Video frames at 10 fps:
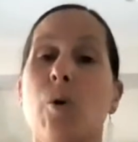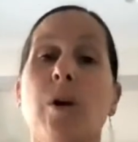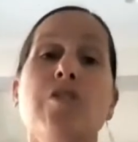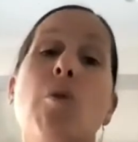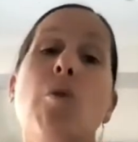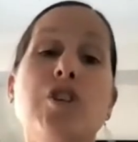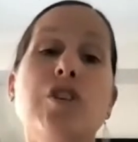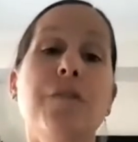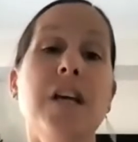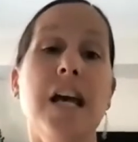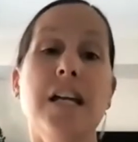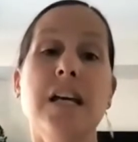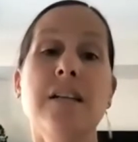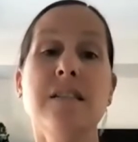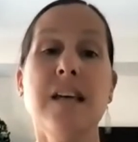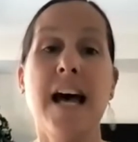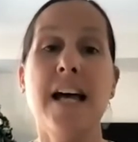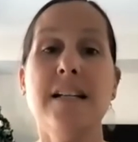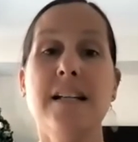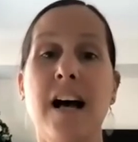What I don't want you to forget is
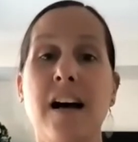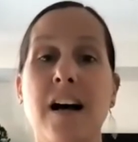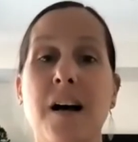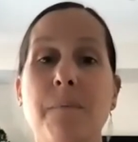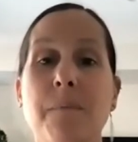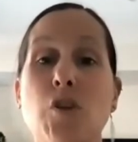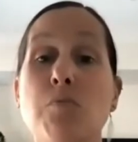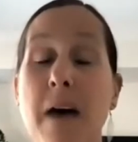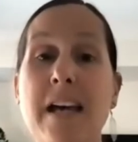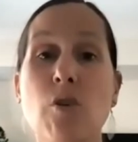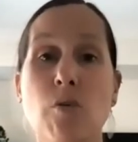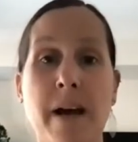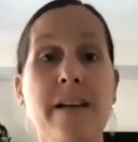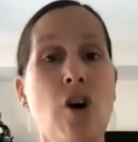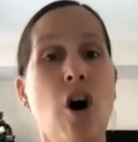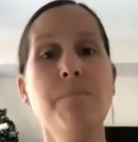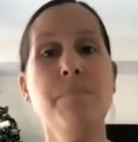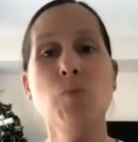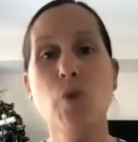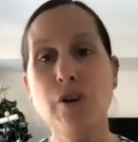that um, you may or may not
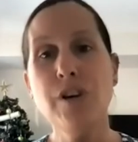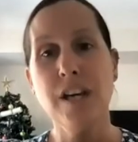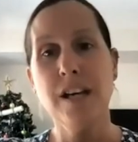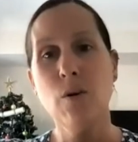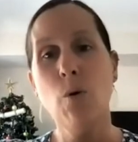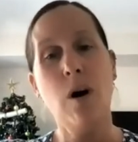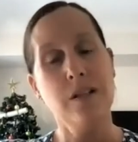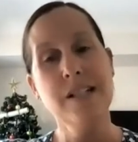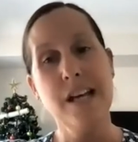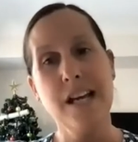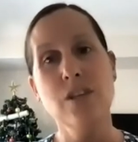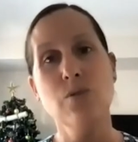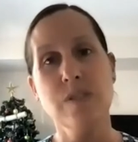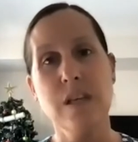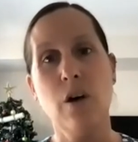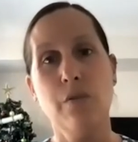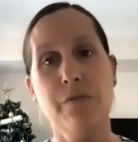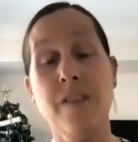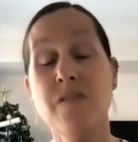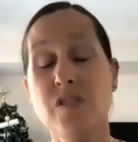be working or holidaying yourself,
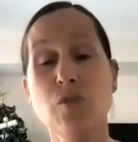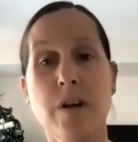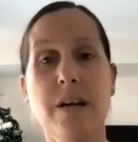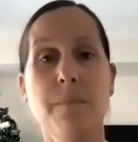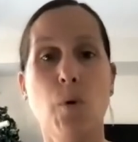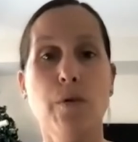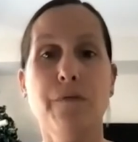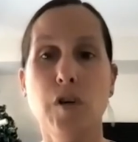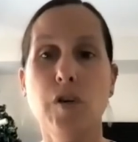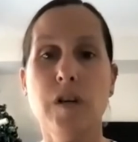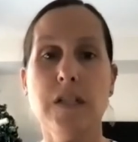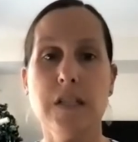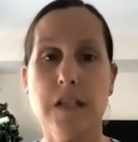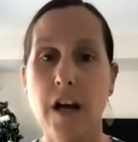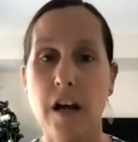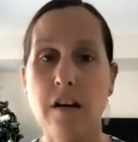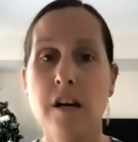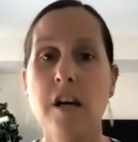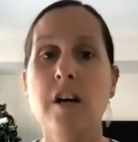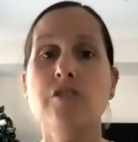and this is really important for you to consider.
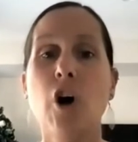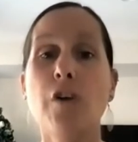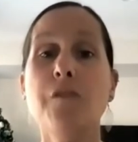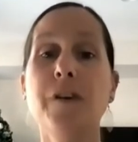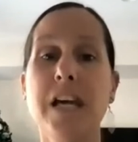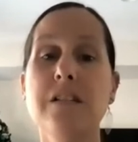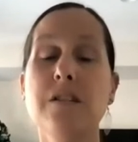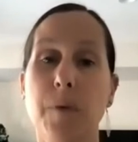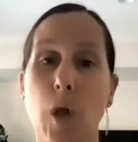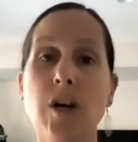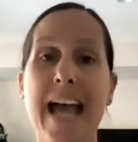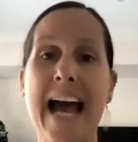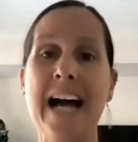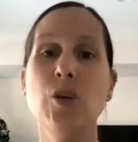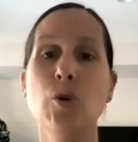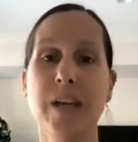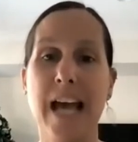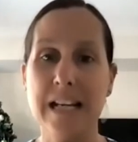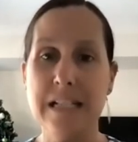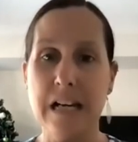Don't forget to block out your
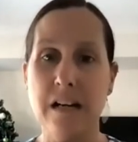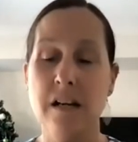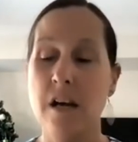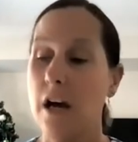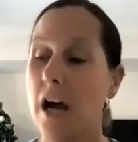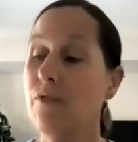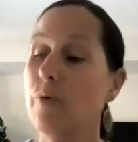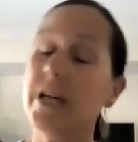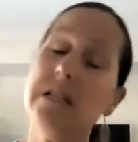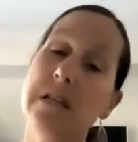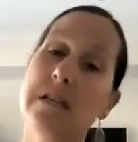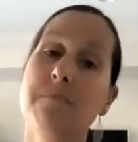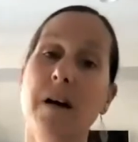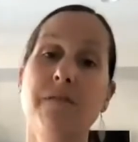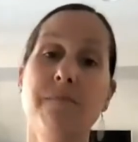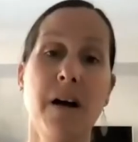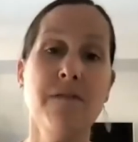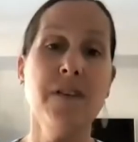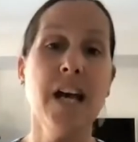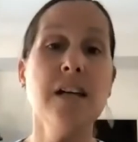calendar. I've already said to my, my
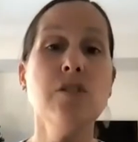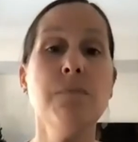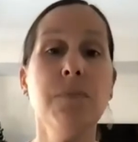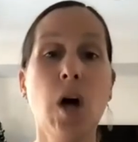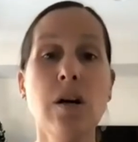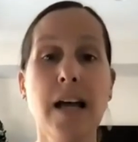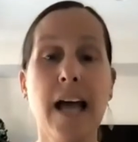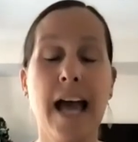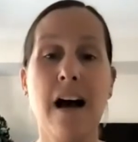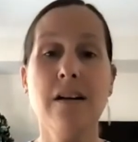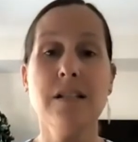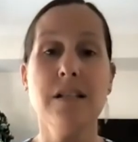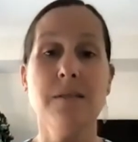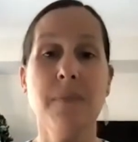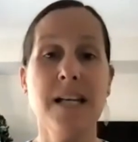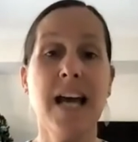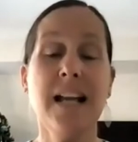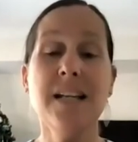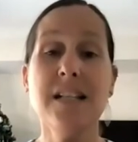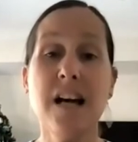V A to block out my
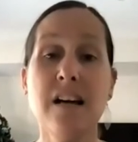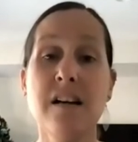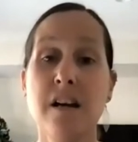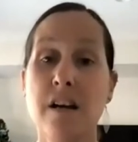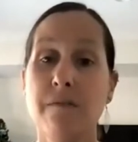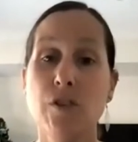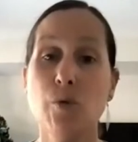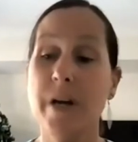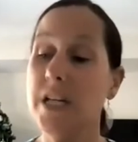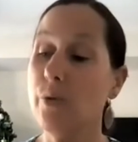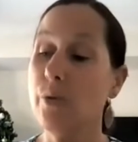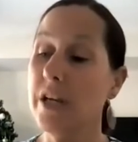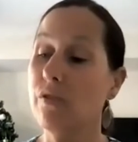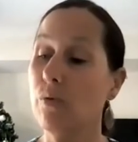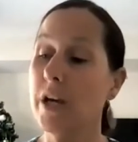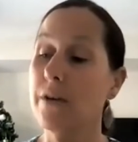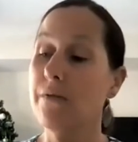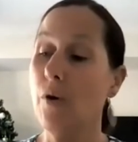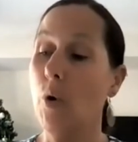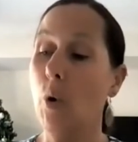calendar for twenty twenty-three
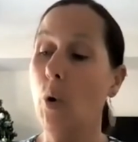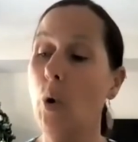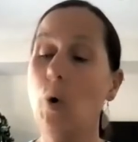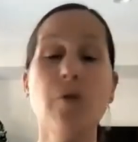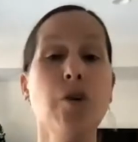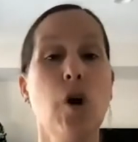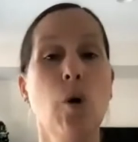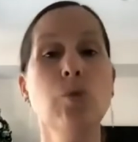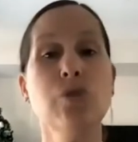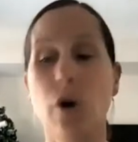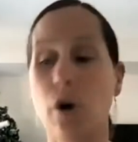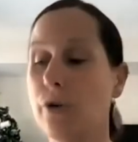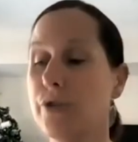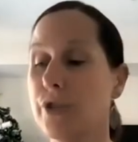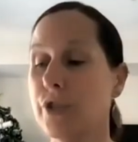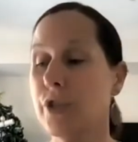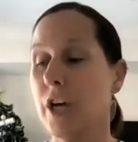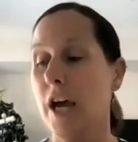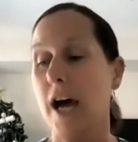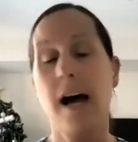for all the Gold Coast
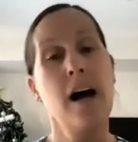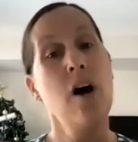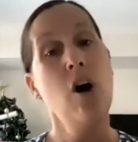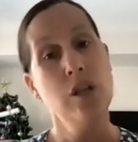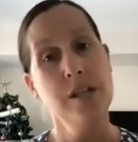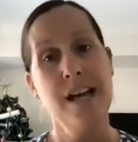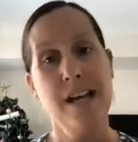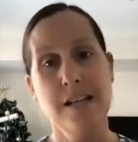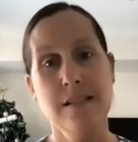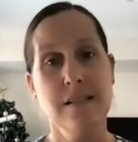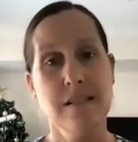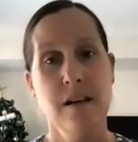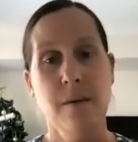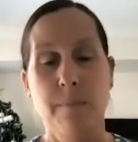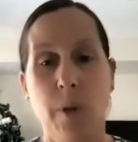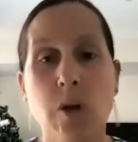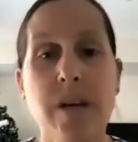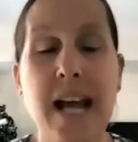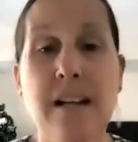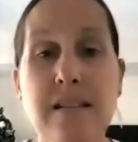uh, holidays. Block
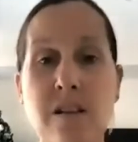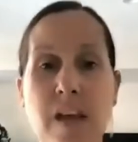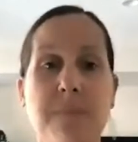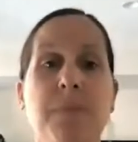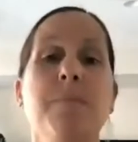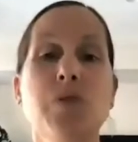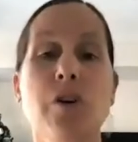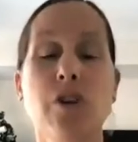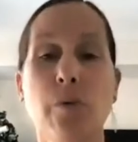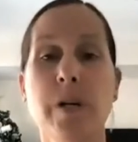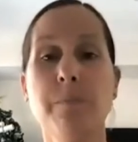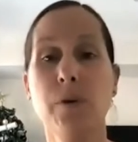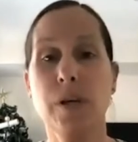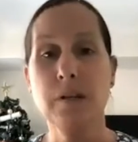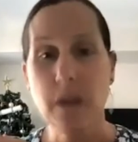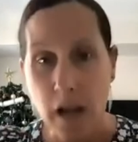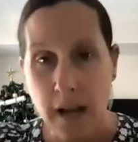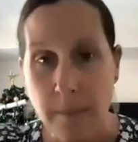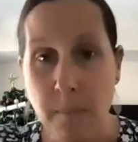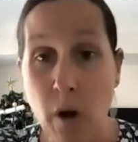it out so that people don't go in and book in
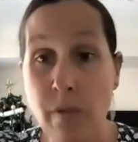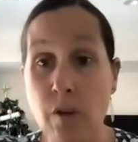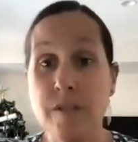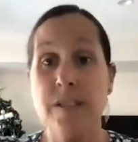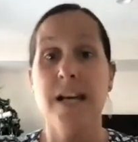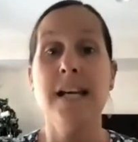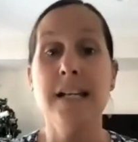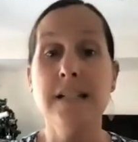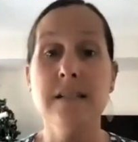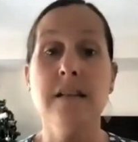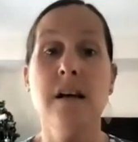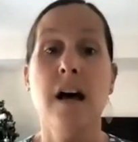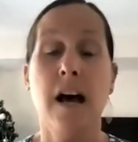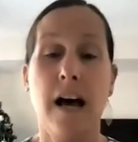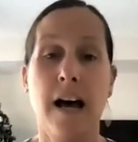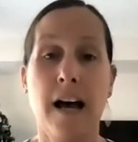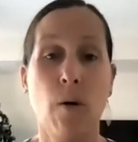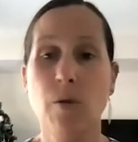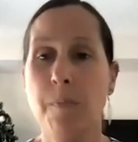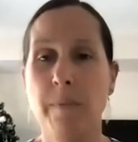um, on those days, uh,
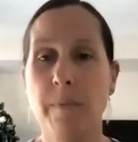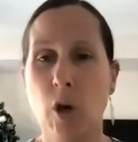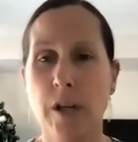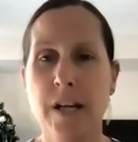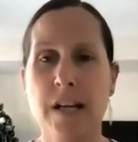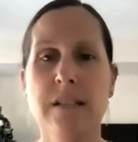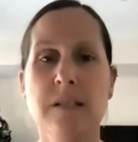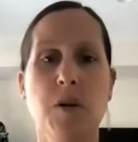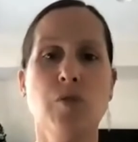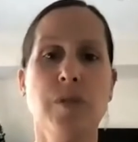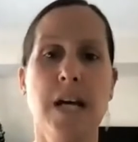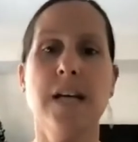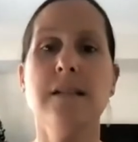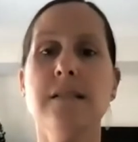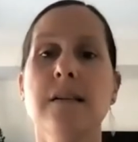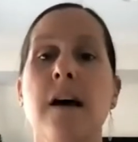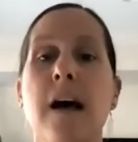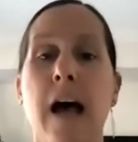all the public holidays and special days.